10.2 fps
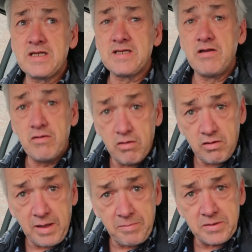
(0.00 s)
doesn't
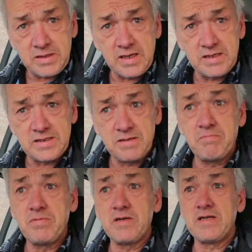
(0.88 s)
look
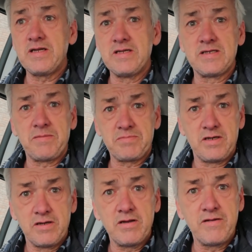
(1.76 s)
appetizing, but it is
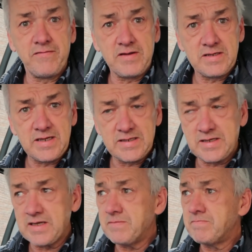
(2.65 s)
absolutely
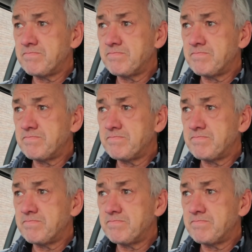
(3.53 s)
fantastic.